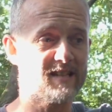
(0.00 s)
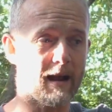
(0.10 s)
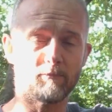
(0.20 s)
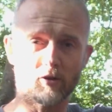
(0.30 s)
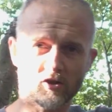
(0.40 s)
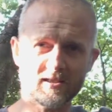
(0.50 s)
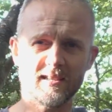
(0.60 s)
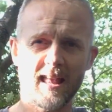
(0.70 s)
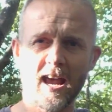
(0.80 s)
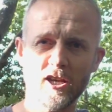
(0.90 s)
camp, but just
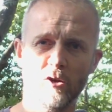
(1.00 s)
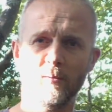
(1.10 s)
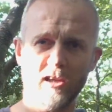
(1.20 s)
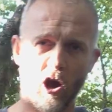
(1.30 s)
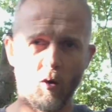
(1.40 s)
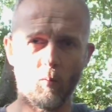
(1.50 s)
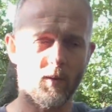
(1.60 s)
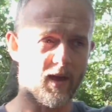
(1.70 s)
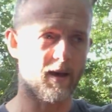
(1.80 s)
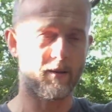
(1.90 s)
letting you get on
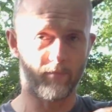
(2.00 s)
with it,